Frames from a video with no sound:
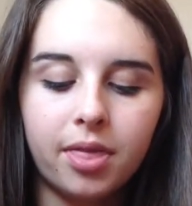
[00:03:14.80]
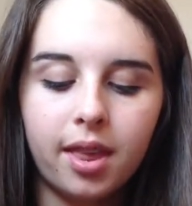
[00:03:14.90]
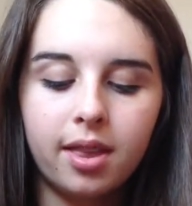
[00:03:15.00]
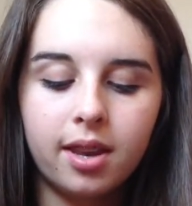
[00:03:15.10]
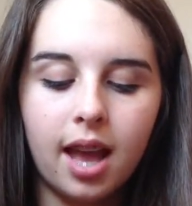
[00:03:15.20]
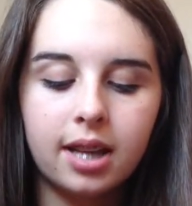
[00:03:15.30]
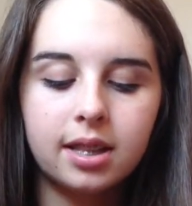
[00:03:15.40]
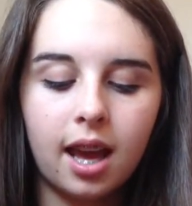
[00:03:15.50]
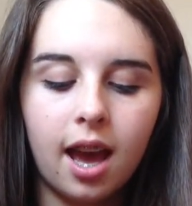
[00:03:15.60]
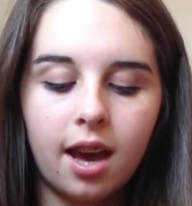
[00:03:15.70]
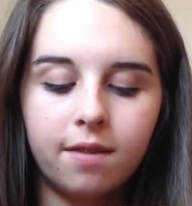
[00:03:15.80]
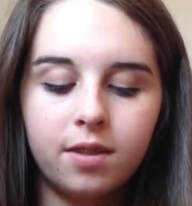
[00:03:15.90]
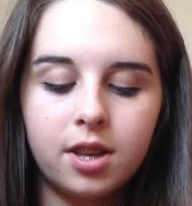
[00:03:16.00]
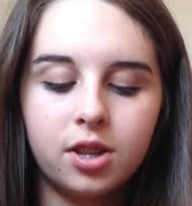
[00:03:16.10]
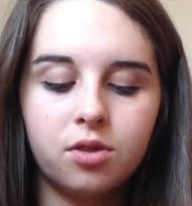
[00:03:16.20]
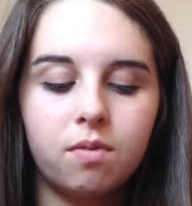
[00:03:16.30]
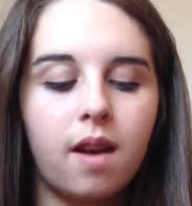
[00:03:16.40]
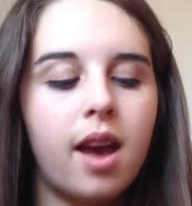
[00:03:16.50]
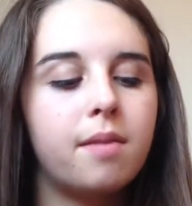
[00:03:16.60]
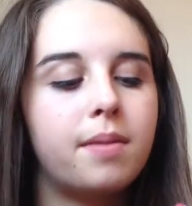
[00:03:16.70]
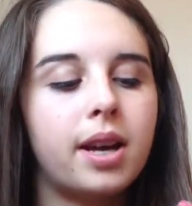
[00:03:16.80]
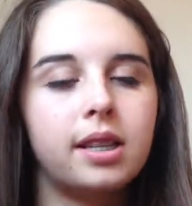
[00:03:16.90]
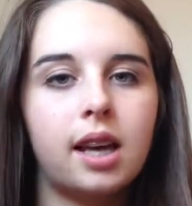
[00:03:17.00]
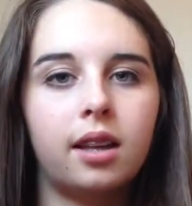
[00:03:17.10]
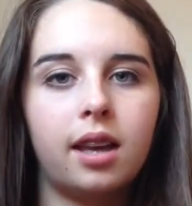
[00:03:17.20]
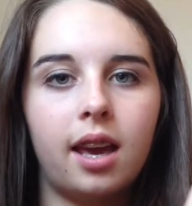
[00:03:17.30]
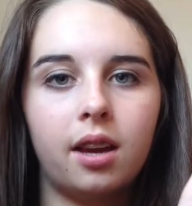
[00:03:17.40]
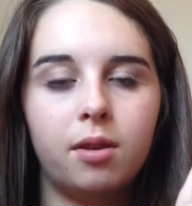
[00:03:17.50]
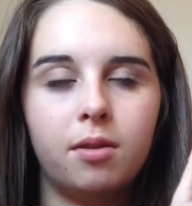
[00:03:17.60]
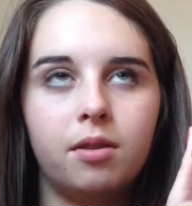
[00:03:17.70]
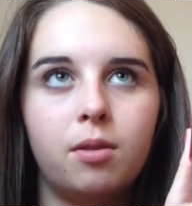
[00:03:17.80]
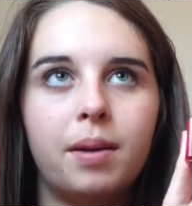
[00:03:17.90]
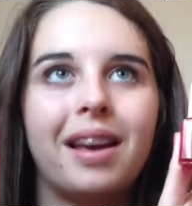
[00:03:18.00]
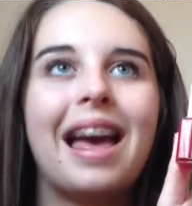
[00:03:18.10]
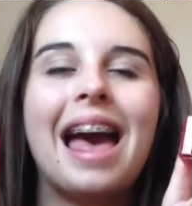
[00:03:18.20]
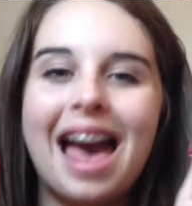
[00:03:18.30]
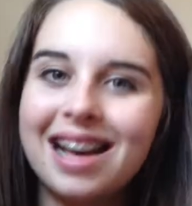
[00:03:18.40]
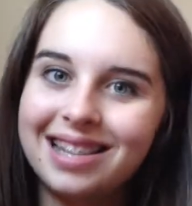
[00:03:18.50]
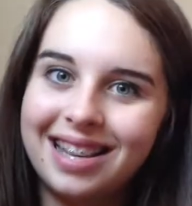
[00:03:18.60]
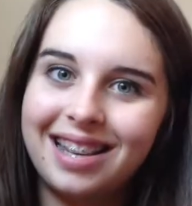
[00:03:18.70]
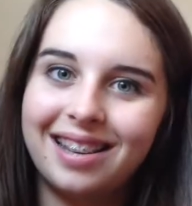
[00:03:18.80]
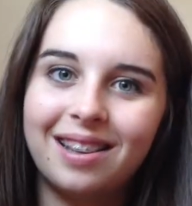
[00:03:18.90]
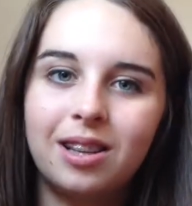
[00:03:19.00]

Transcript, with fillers: And then next I have this red by Sally, or er, no, by Essie.